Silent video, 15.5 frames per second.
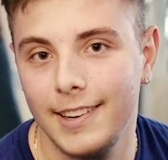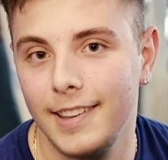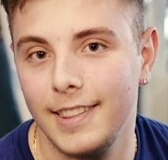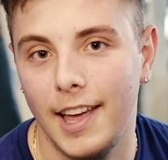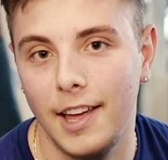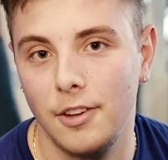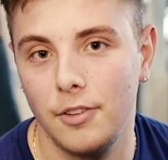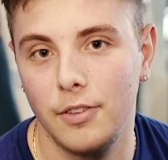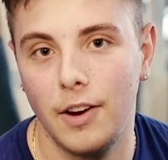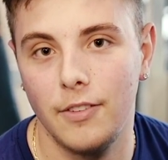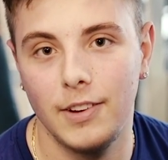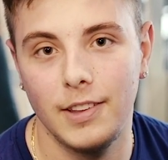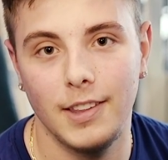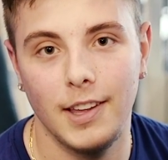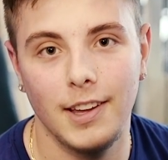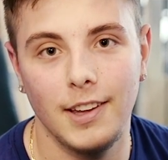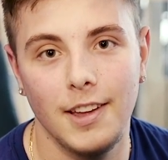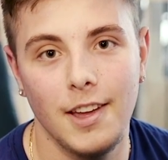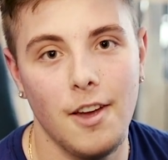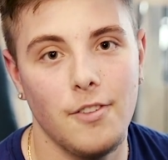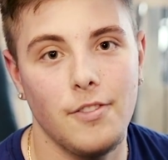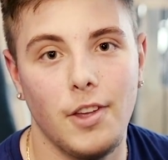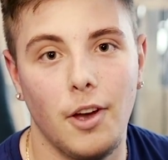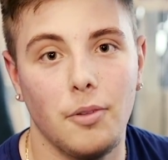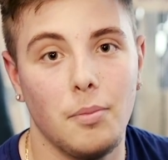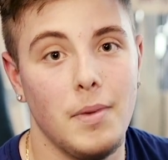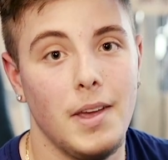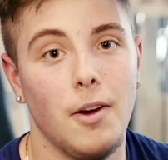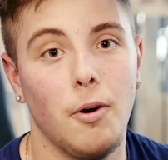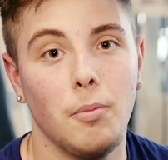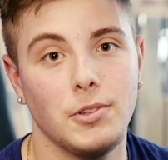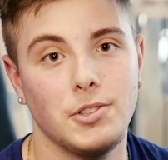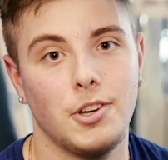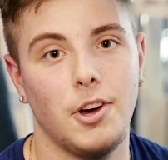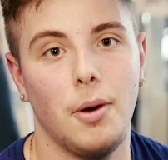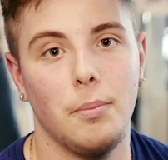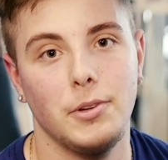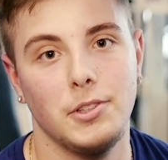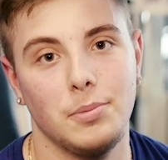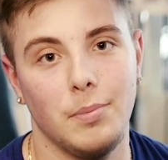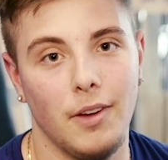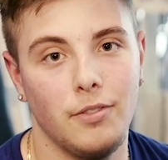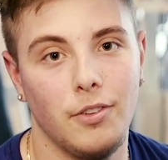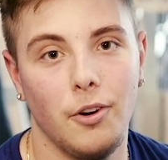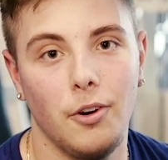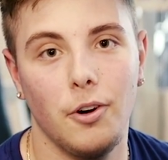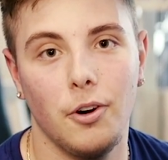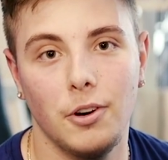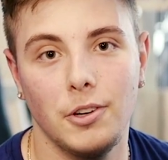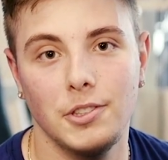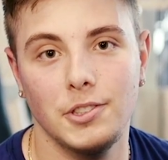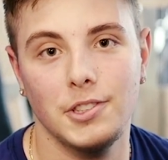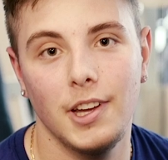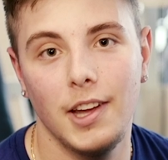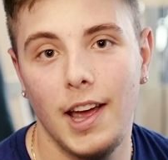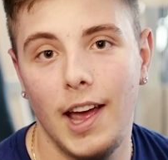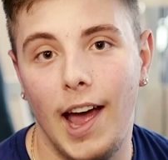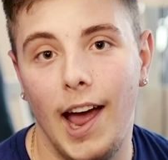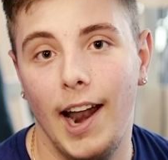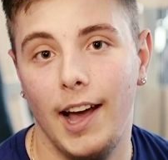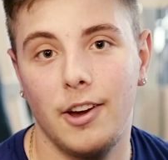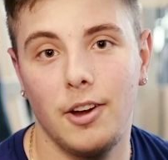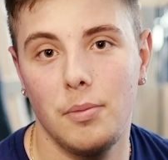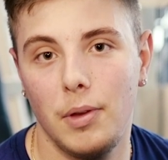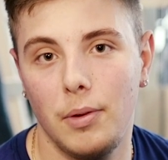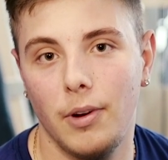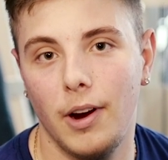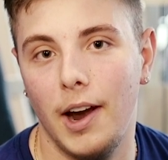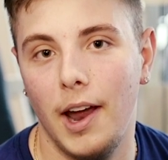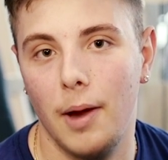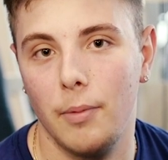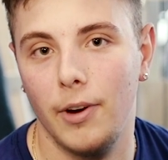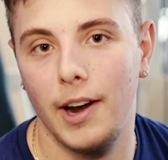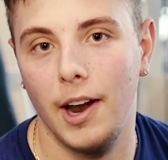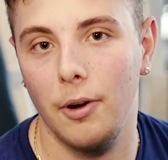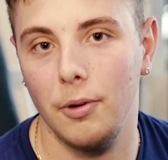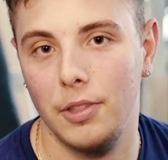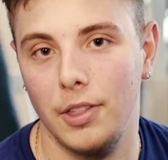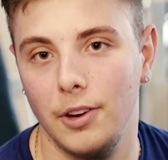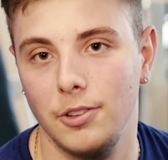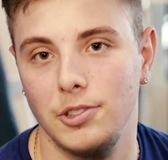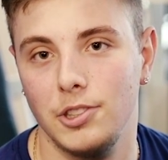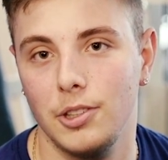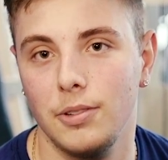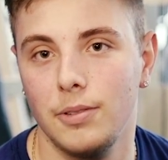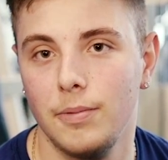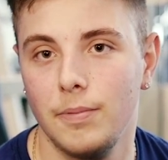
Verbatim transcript: Thank you for everything. It helped me almost accomplish my full goals, and I couldn't be where I am right now without you.